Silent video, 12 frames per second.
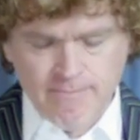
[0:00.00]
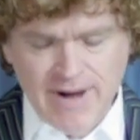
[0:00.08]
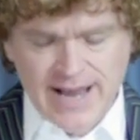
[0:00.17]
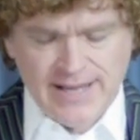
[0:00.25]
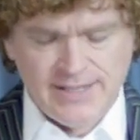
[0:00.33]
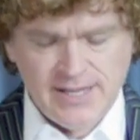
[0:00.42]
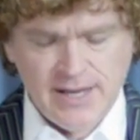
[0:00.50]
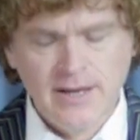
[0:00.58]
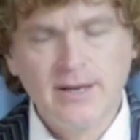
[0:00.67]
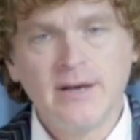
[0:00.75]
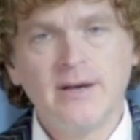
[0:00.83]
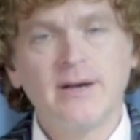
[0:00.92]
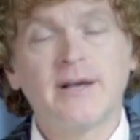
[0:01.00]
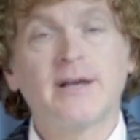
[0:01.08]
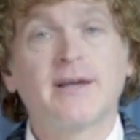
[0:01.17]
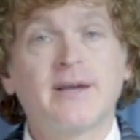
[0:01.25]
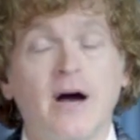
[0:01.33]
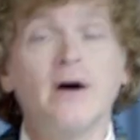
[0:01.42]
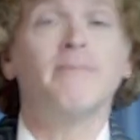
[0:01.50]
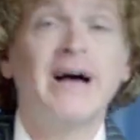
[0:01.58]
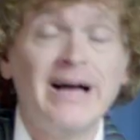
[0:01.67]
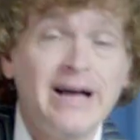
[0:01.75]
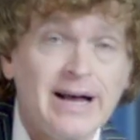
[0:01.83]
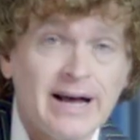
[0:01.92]
might come
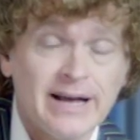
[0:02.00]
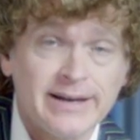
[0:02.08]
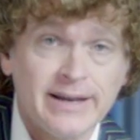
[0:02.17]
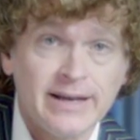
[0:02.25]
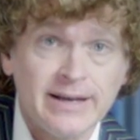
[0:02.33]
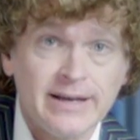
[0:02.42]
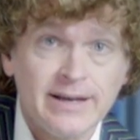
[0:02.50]
on